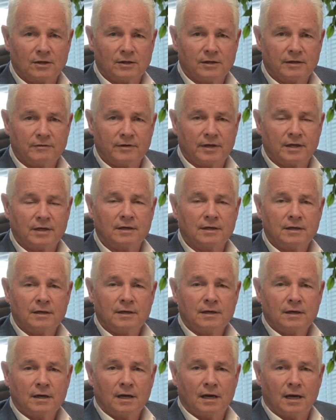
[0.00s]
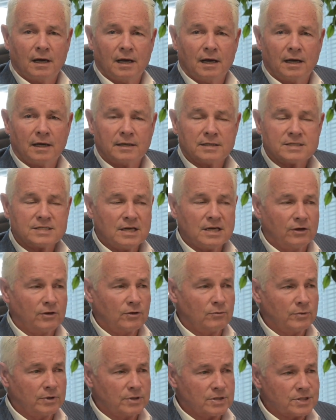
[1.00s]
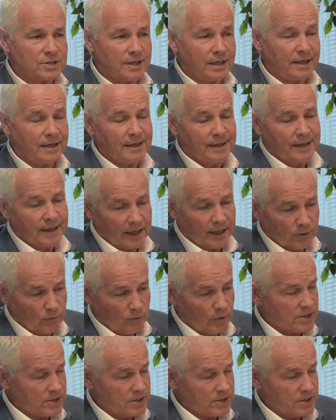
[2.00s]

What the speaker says: a living selling real estate. And